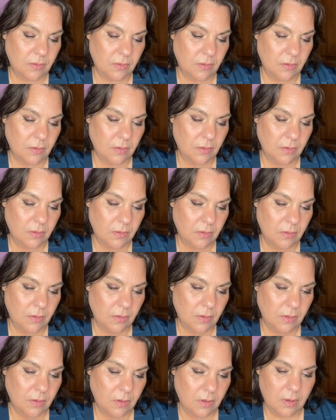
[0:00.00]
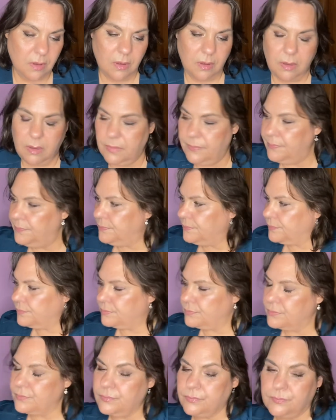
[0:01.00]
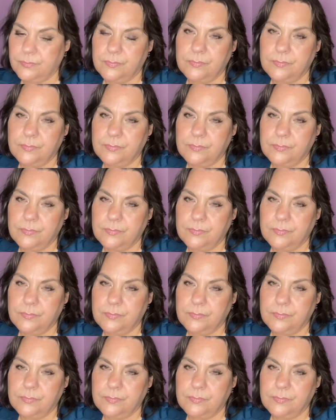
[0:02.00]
No one is speaking in this clip.